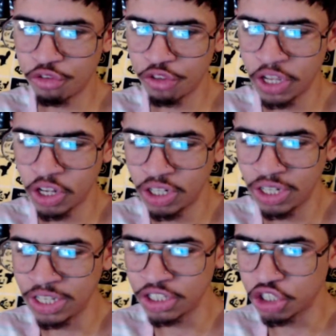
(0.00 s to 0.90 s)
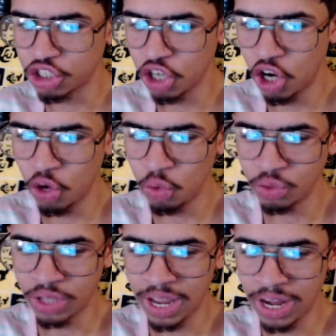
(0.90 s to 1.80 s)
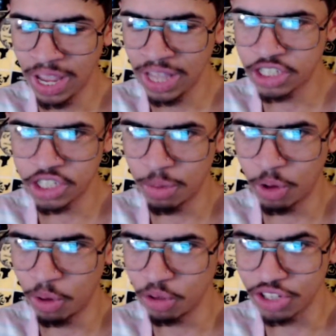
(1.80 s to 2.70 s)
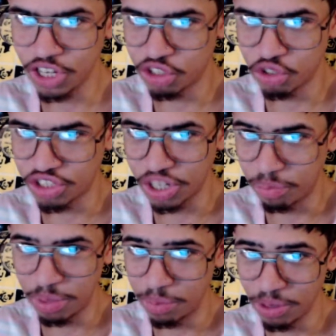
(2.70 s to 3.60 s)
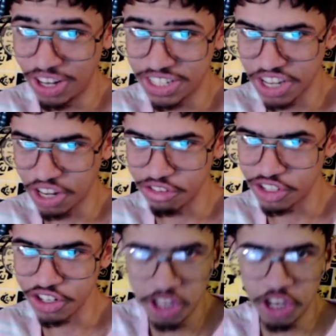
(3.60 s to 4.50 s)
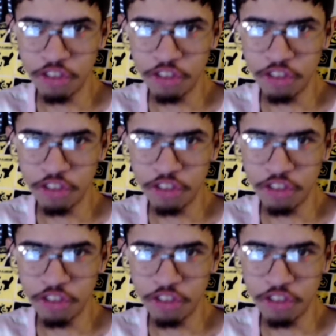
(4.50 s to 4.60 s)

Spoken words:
Phil is a show that has some of the most interesting people on television.